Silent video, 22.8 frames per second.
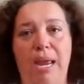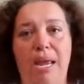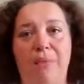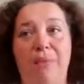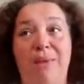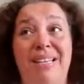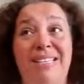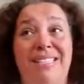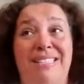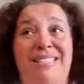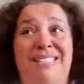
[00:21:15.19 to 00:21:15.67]

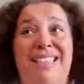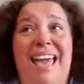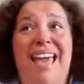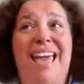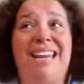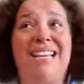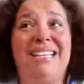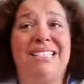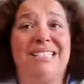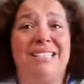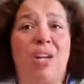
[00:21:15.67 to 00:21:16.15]
because
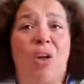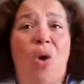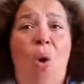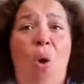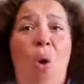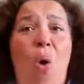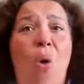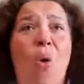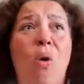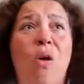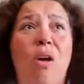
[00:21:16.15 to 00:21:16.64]
that is the
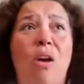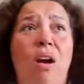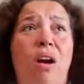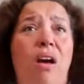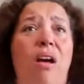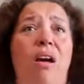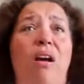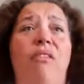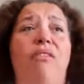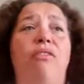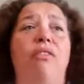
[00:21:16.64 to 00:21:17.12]
core
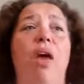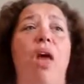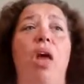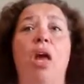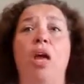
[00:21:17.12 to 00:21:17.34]
of